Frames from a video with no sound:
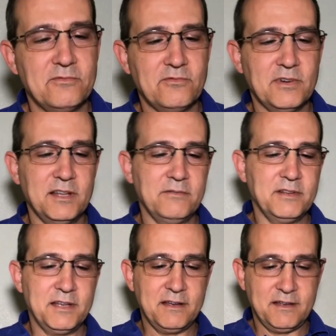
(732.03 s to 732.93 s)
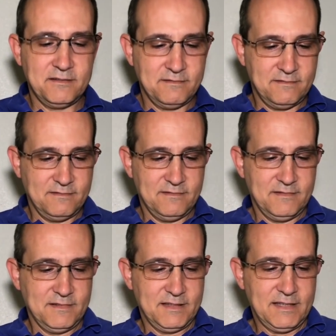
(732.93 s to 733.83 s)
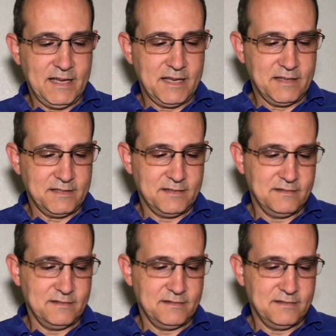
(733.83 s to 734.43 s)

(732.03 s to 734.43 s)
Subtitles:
really, really good. Like it.